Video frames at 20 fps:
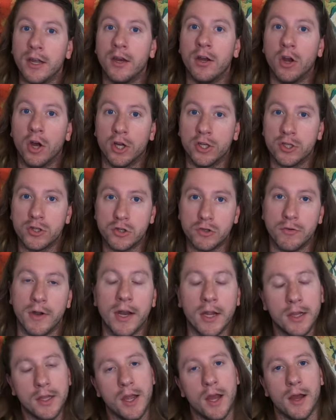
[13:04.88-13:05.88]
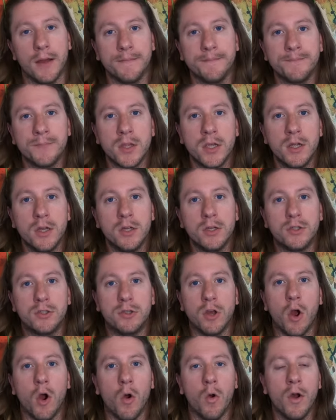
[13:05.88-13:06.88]
in Australia.
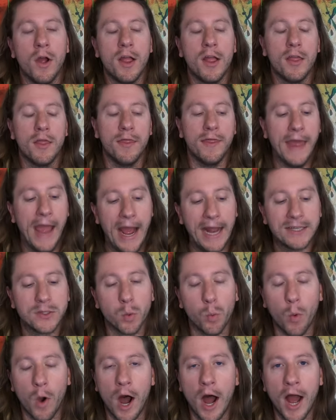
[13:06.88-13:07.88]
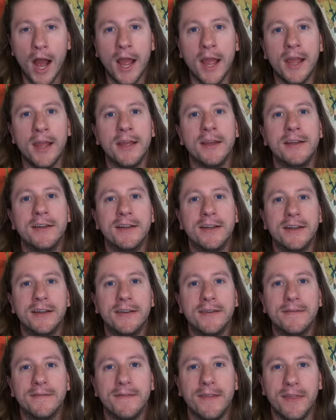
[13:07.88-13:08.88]
So that's why
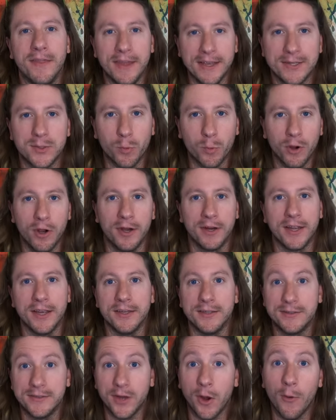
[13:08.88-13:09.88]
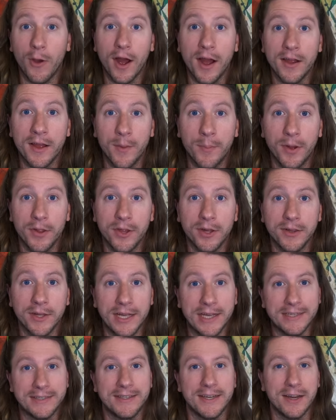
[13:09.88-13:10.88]
this work is so high up on the
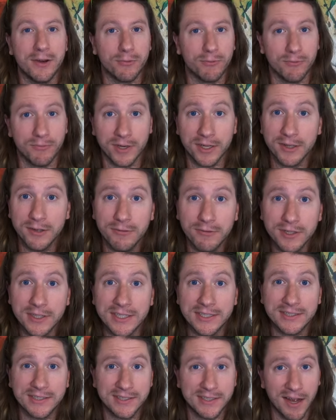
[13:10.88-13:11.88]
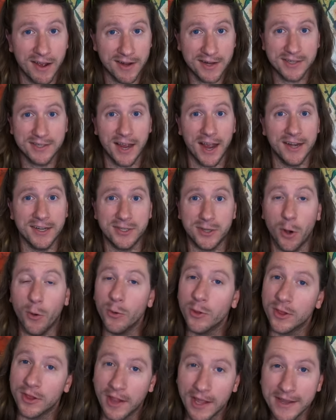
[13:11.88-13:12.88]
list. It really, really sucks. I
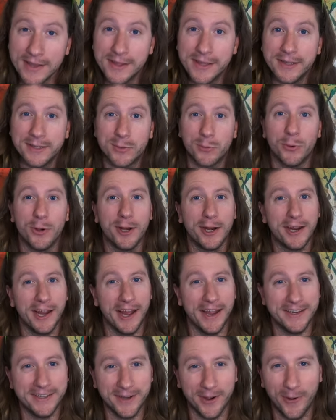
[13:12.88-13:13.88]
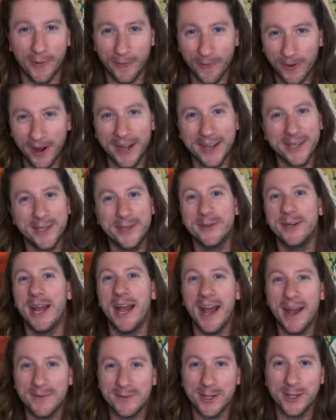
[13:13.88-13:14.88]
don't like this work. I don't want you to
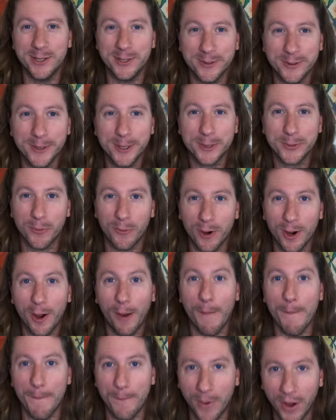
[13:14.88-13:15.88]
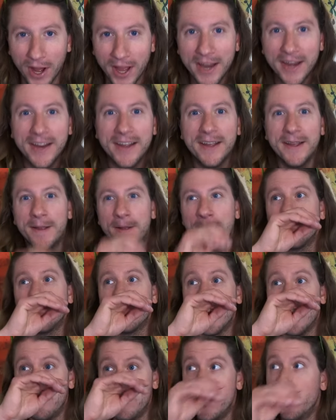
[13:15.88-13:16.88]
have to do this work. But
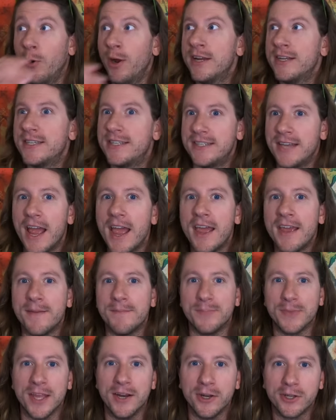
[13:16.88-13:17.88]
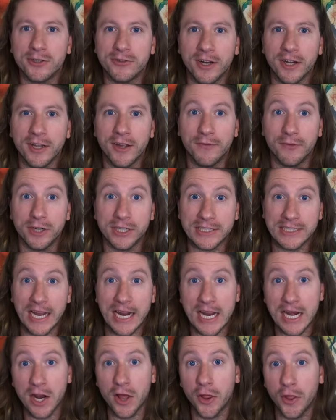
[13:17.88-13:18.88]
if you want to stay in Australia for a
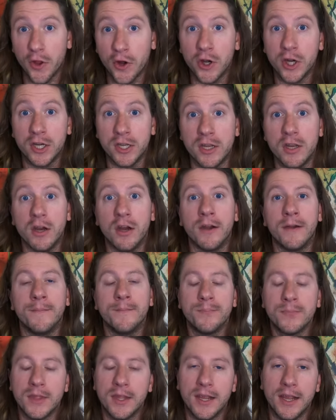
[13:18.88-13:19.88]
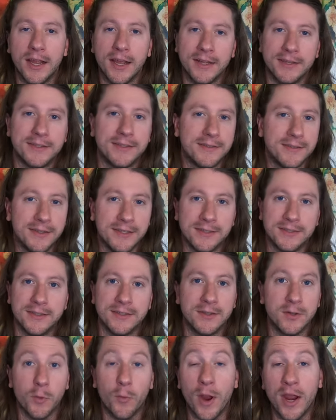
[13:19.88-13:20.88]
second, a third year, this
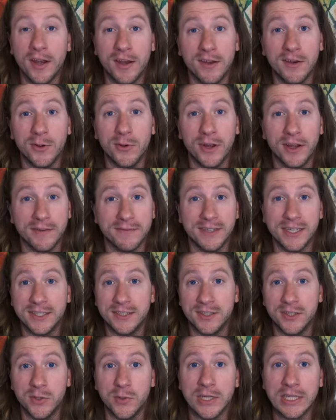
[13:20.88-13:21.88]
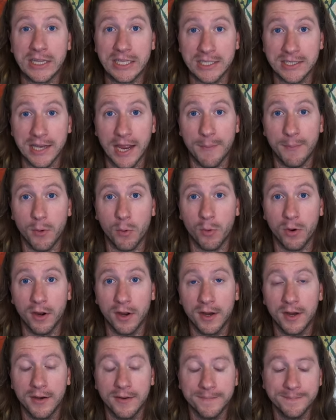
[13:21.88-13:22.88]
is the way to do it. It's doing this type of
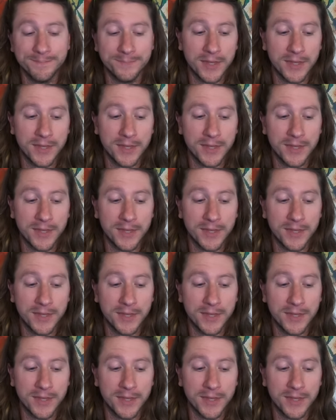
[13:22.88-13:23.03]
work.